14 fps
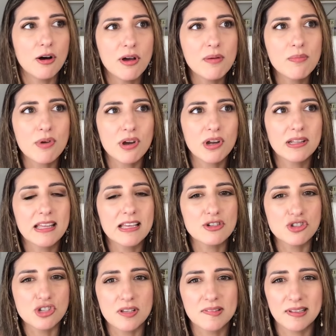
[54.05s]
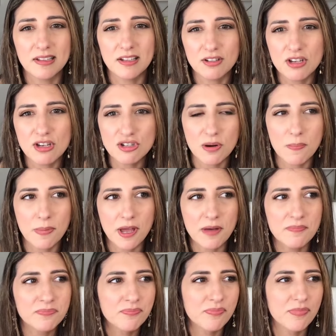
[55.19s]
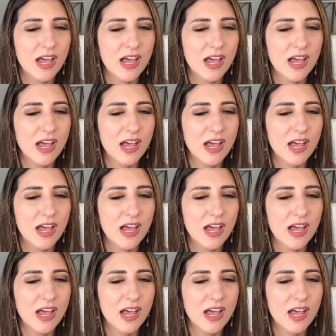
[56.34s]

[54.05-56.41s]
oh, I'm wearing like jeans and a t shirt, but